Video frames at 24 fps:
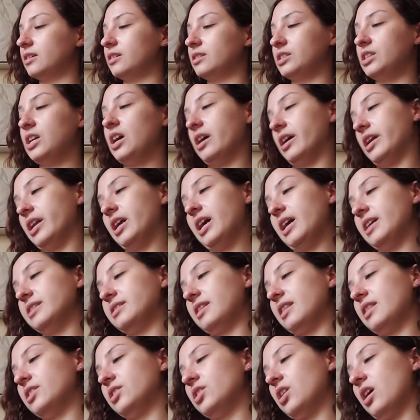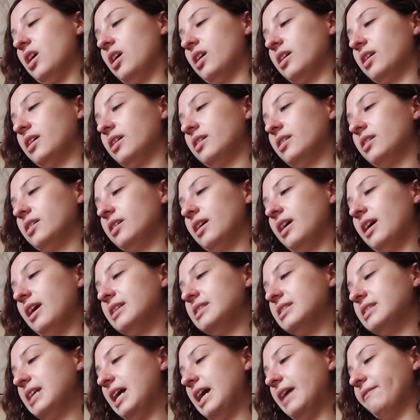Not I, said the dog.
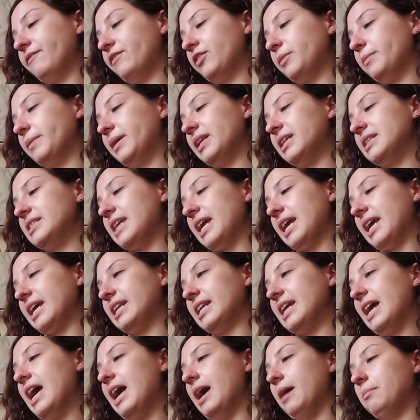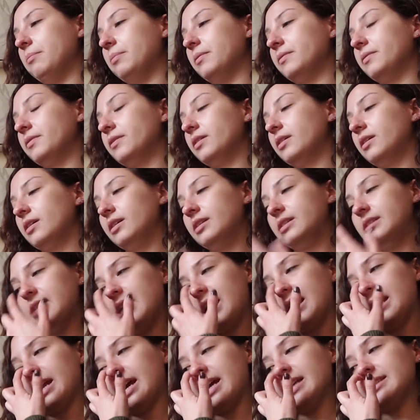It's time for me to take a nap.
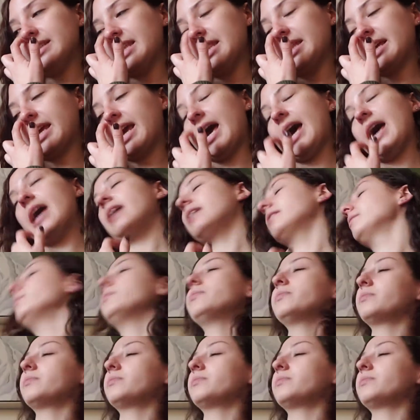Not I, said the cat.